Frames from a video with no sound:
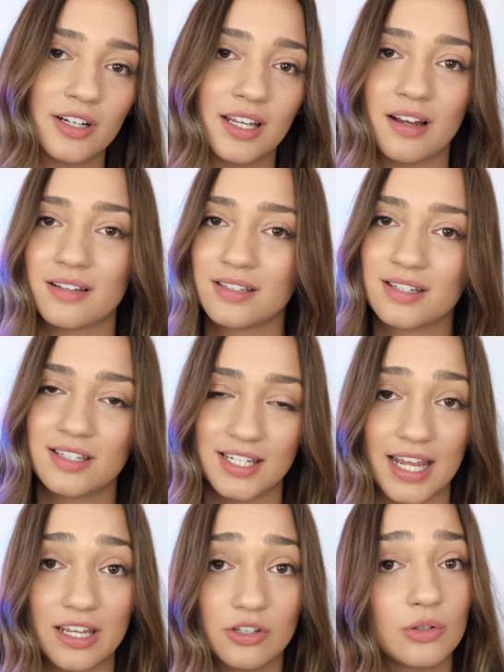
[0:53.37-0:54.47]
cannot
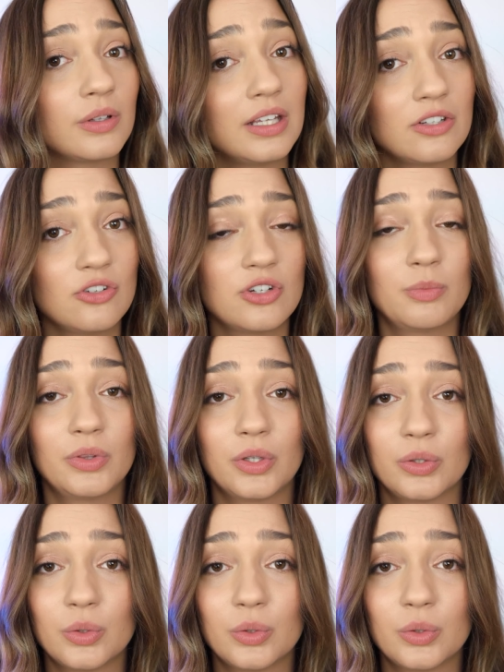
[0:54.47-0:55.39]
sustain your relationship with the